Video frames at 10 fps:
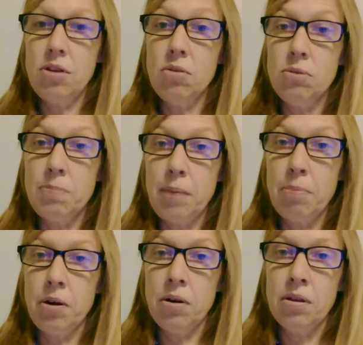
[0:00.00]

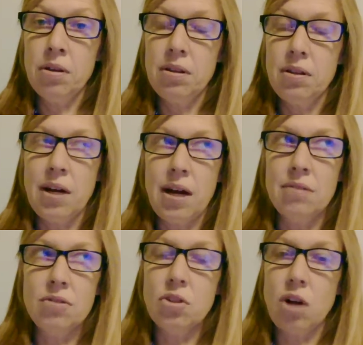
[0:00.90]
newspaper. They're
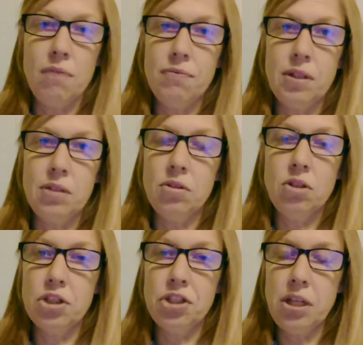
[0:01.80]
not soft and
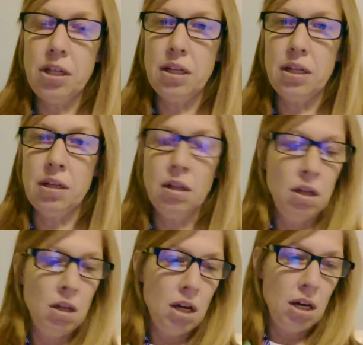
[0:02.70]
cushy, and
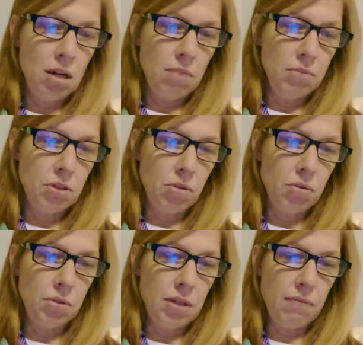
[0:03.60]

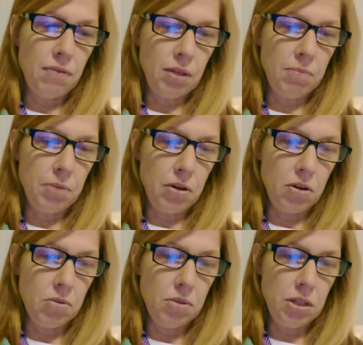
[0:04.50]
so definitely bring
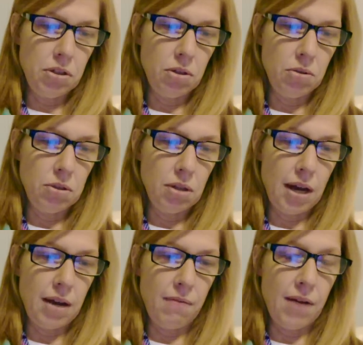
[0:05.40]
your own tissues.
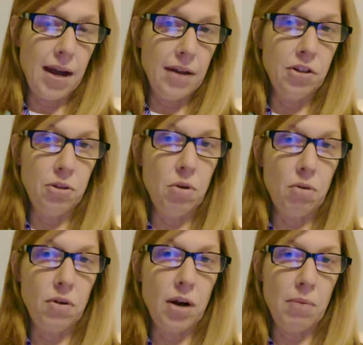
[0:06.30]
If I had to do
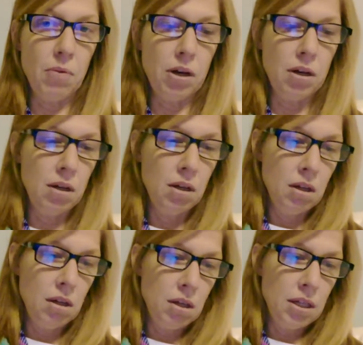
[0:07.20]
over, I would,
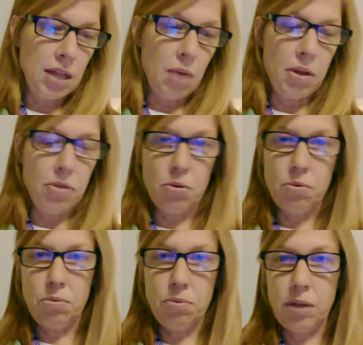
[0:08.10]
because I went
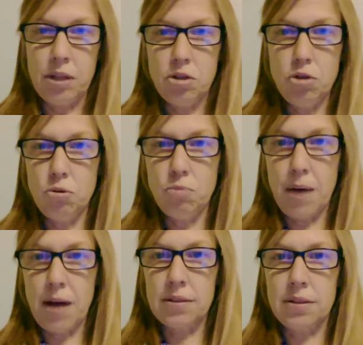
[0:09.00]
through like 2
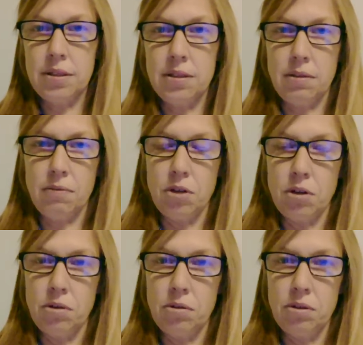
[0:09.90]
boxes of
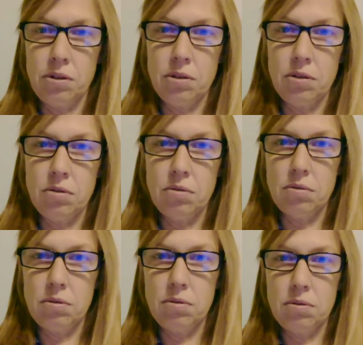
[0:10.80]
their
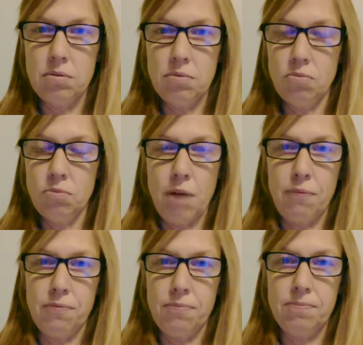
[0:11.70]

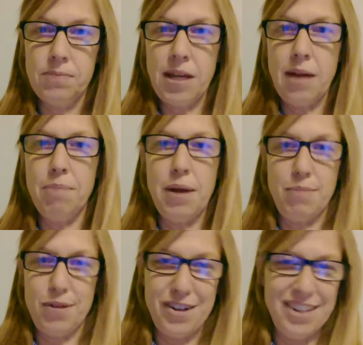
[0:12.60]
rough
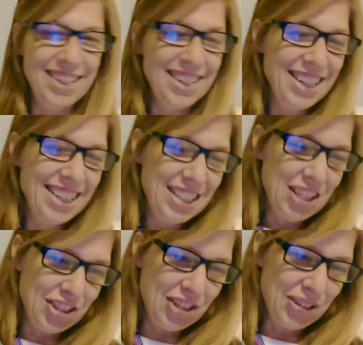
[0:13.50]
sandpaper
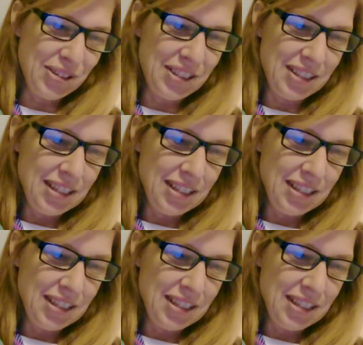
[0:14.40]
tissues.